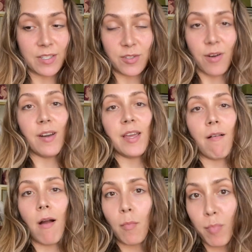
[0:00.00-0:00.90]
starting
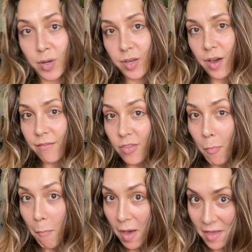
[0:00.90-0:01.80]
our book of the
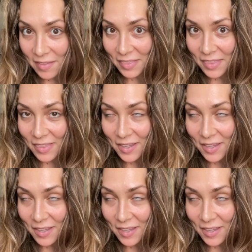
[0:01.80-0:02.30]
month